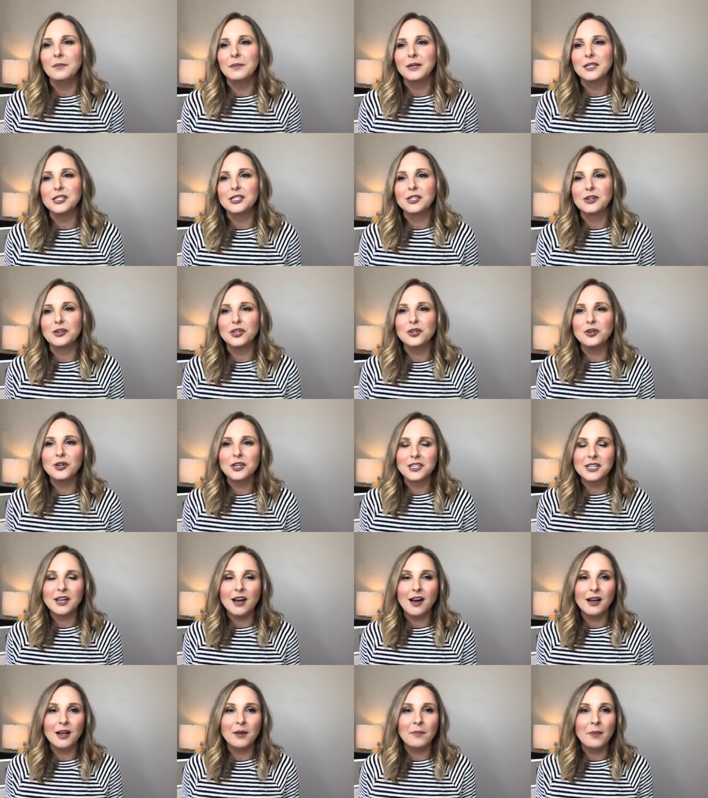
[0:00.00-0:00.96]
So you could
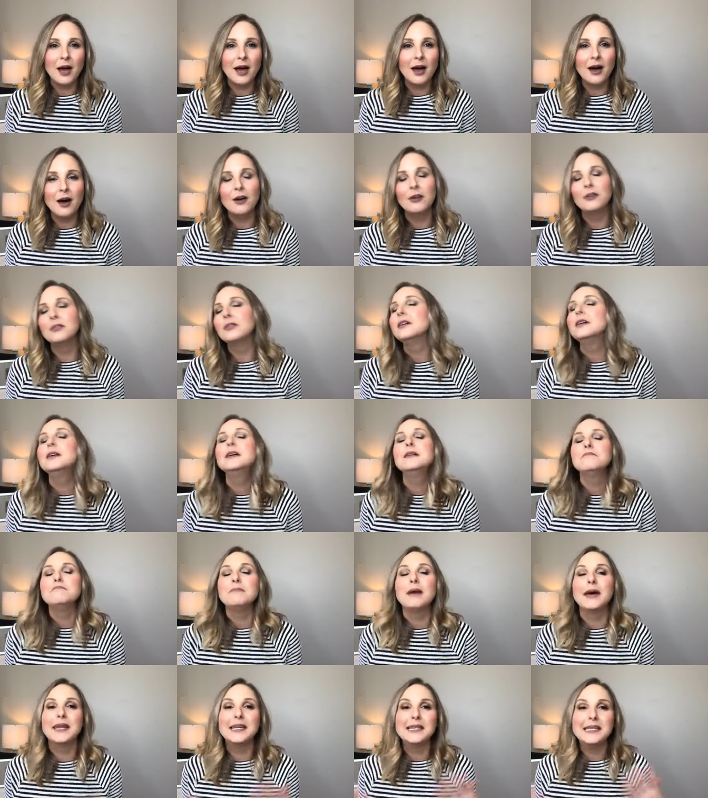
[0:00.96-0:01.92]
talk about
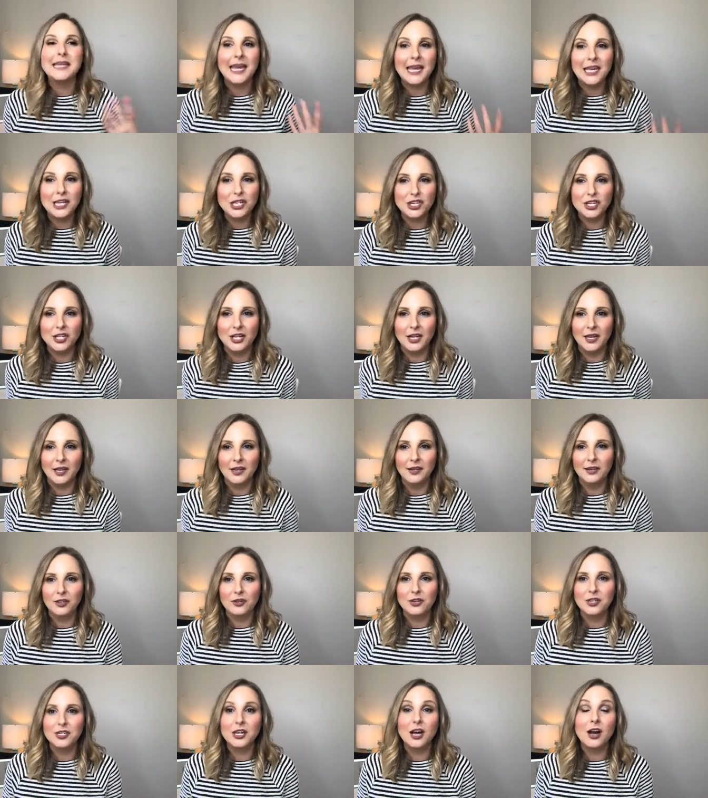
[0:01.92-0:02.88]
meditation,
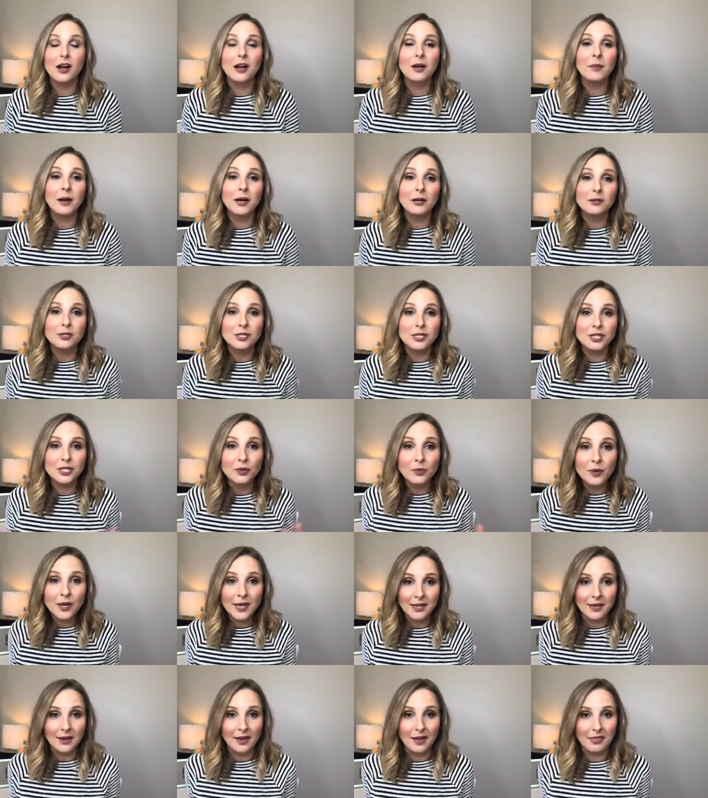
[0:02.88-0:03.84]
you could talk about
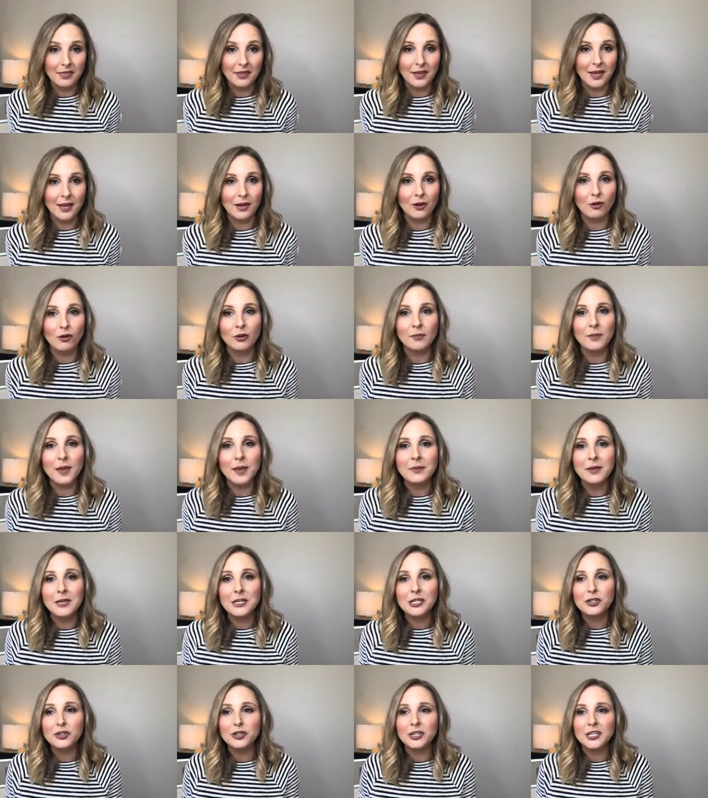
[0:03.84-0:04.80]
doing nothing, or maybe
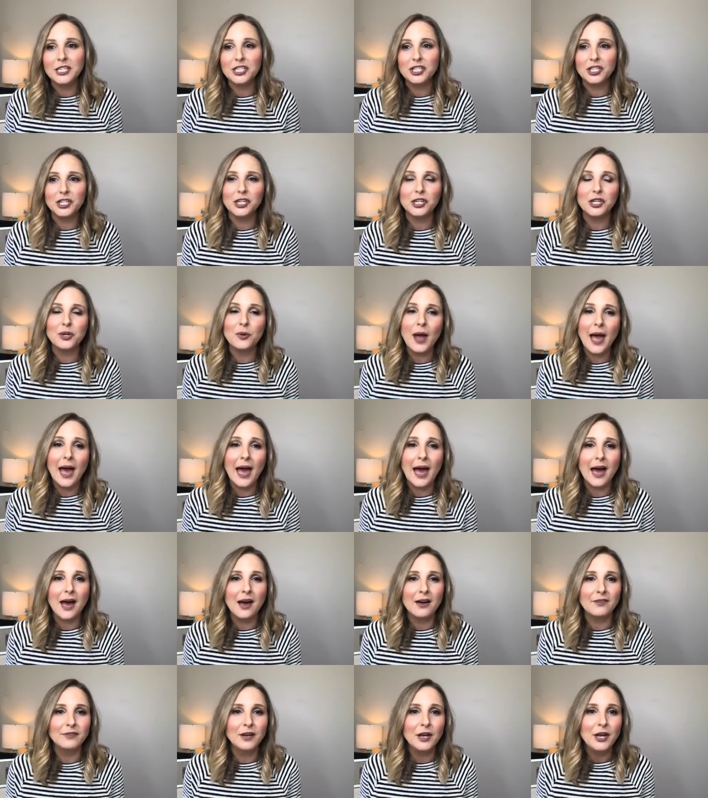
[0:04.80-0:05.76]
a tradition you
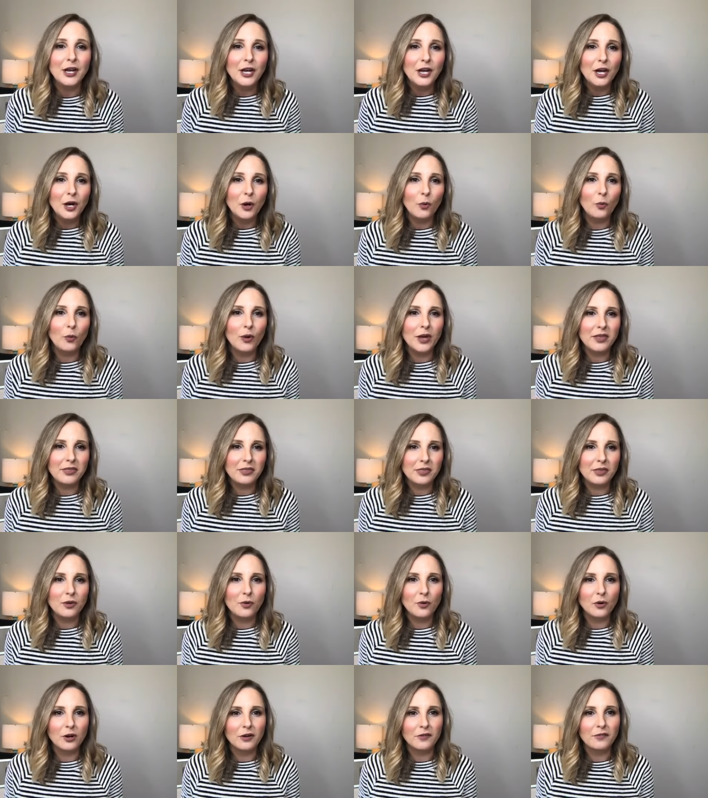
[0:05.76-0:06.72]
have with
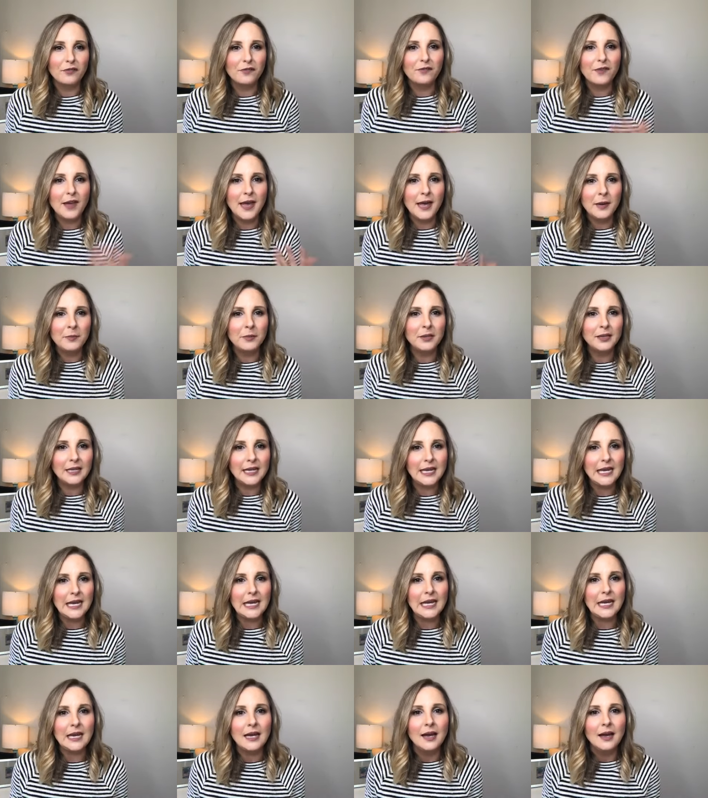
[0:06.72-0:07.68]
your
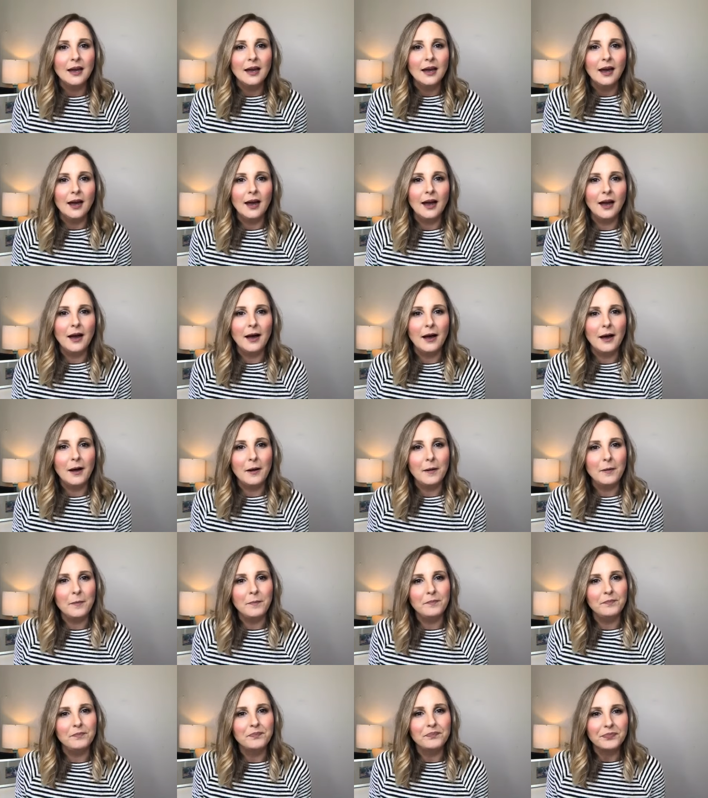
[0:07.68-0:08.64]
family
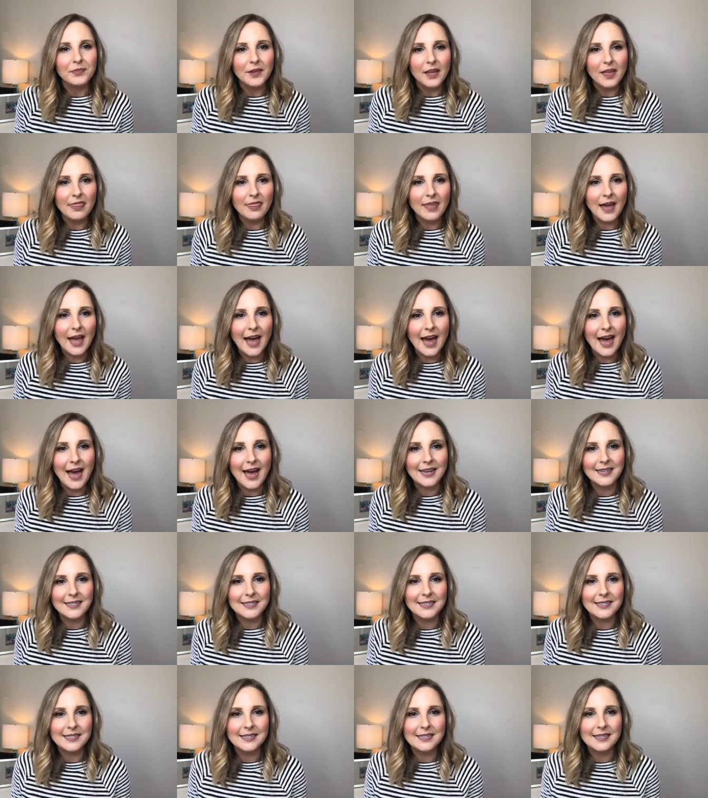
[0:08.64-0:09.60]

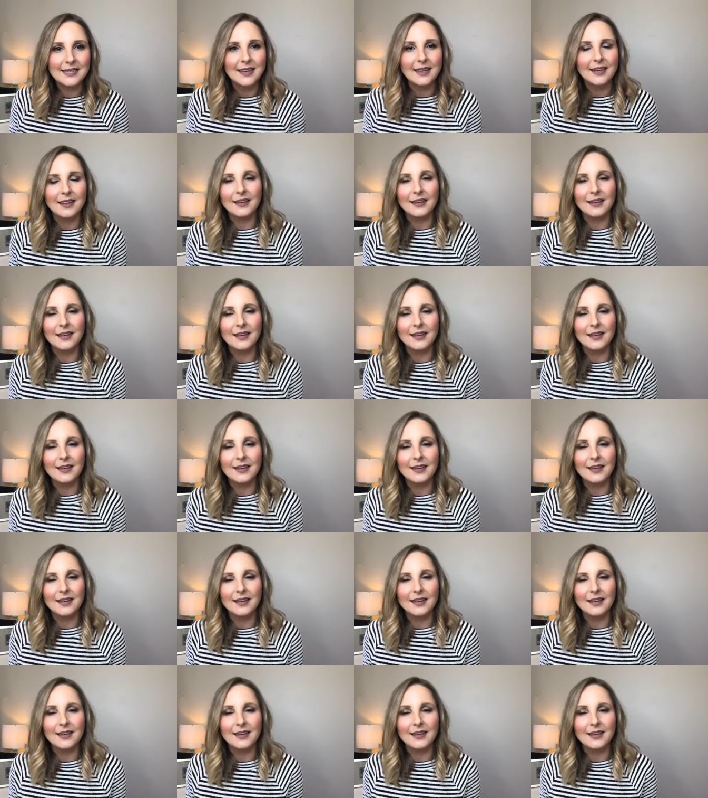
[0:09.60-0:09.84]
that